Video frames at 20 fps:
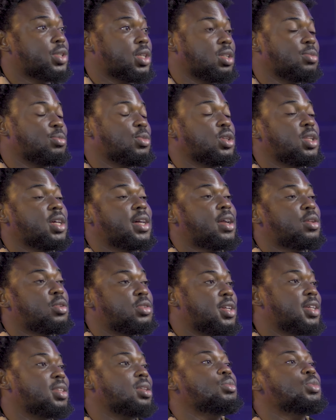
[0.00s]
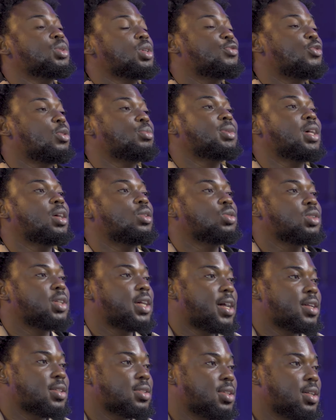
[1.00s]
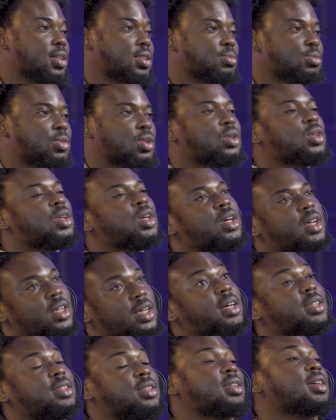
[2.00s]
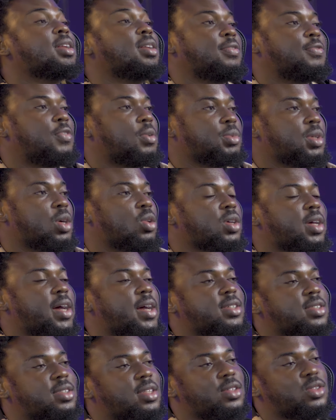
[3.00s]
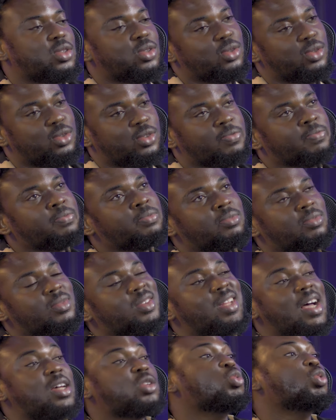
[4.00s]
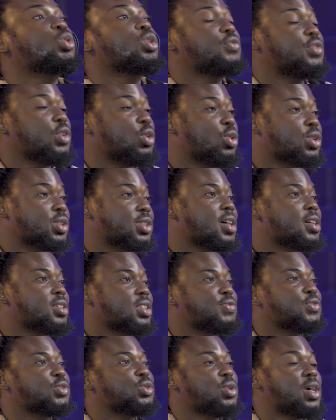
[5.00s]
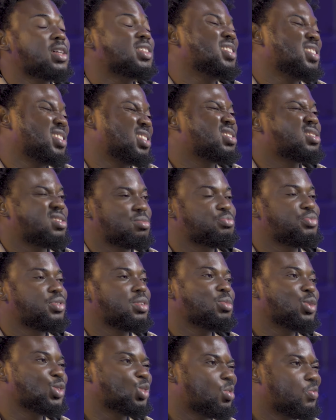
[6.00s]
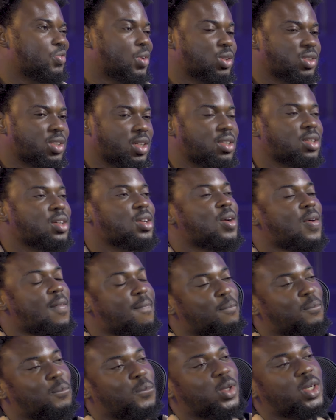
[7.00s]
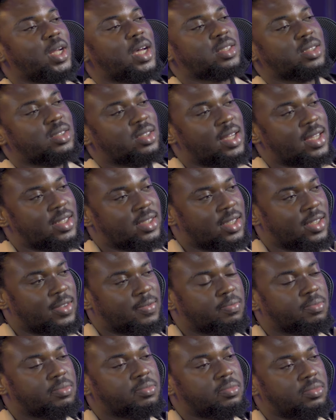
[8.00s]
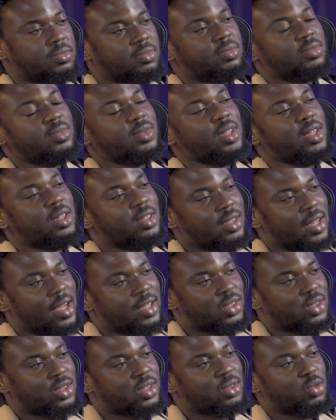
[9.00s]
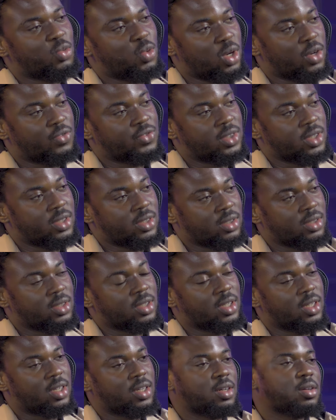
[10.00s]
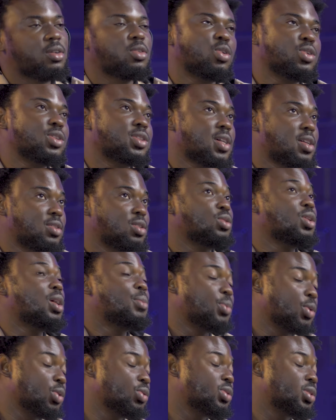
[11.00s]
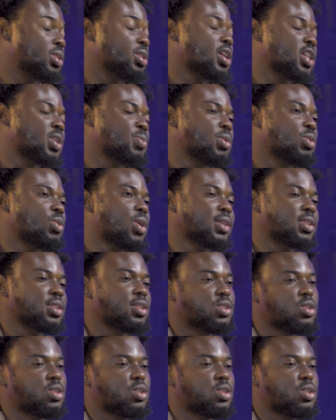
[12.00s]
anymore. They can just get the music from their own guys there. Yeah. Uh, yeah, from their own guys there. So that's one of the concerns, even though I think it's pretty much unfounded, but that's that's um. That's one of the uh, concerns, although I'm going to still explain why I think it's